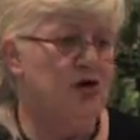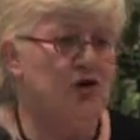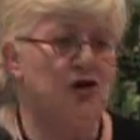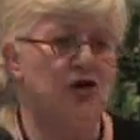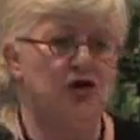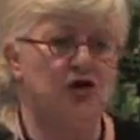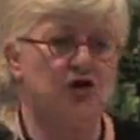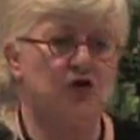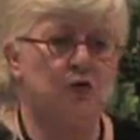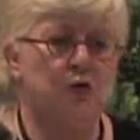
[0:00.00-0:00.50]

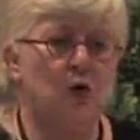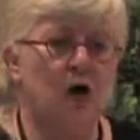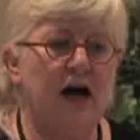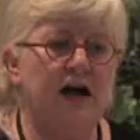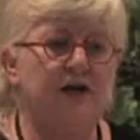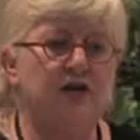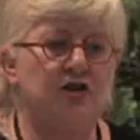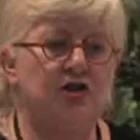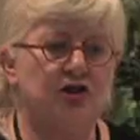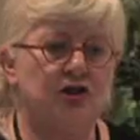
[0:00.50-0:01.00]
to
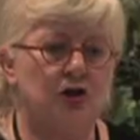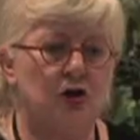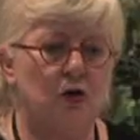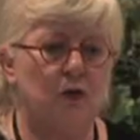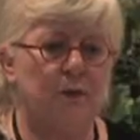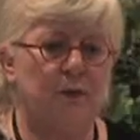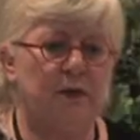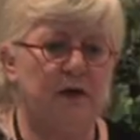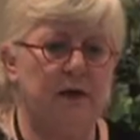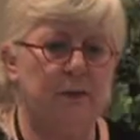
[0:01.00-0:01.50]
try to show
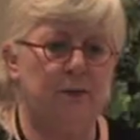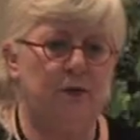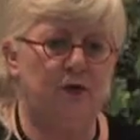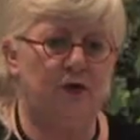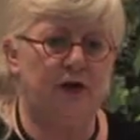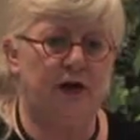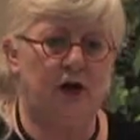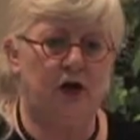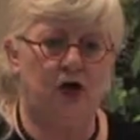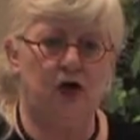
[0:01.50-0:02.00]
people
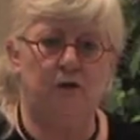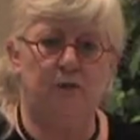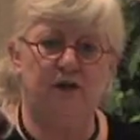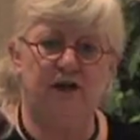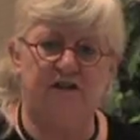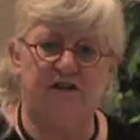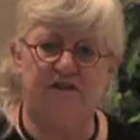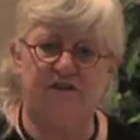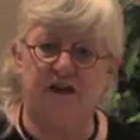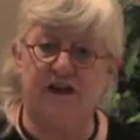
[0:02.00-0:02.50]
that it could
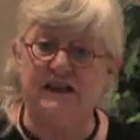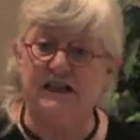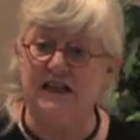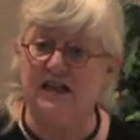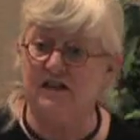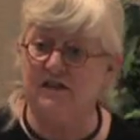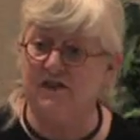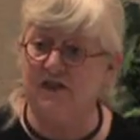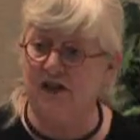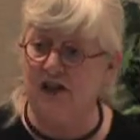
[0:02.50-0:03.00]
be fun
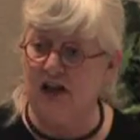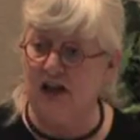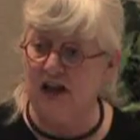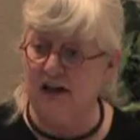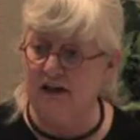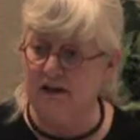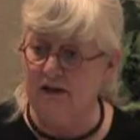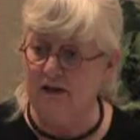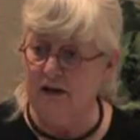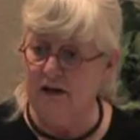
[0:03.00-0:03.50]
to
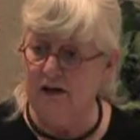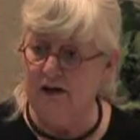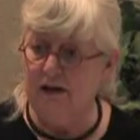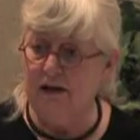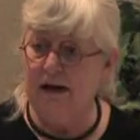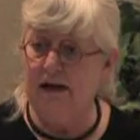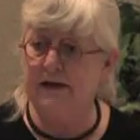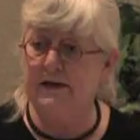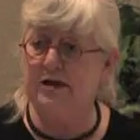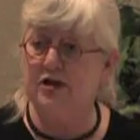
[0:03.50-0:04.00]
fly
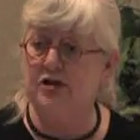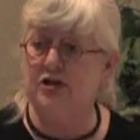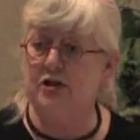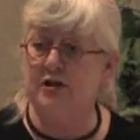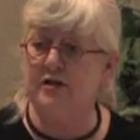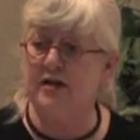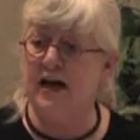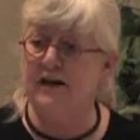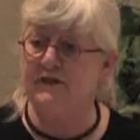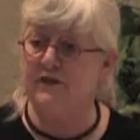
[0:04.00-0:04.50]
and that you
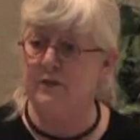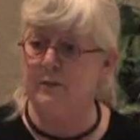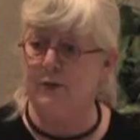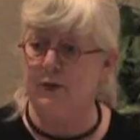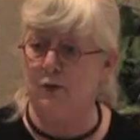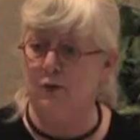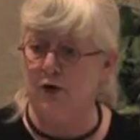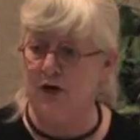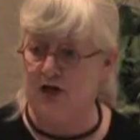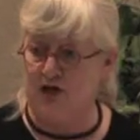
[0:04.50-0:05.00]
didn't have to
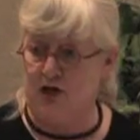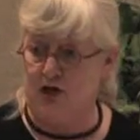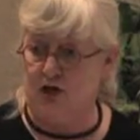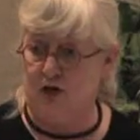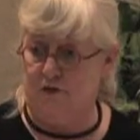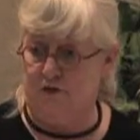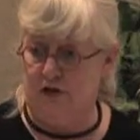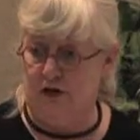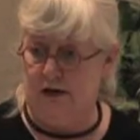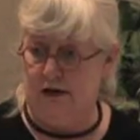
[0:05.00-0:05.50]
be rich
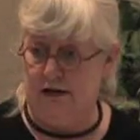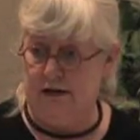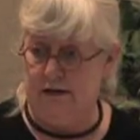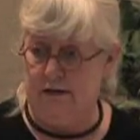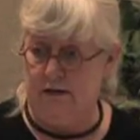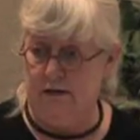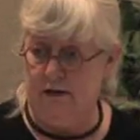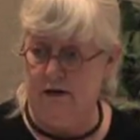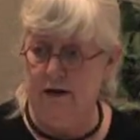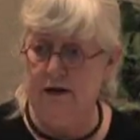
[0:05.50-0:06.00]
to fly.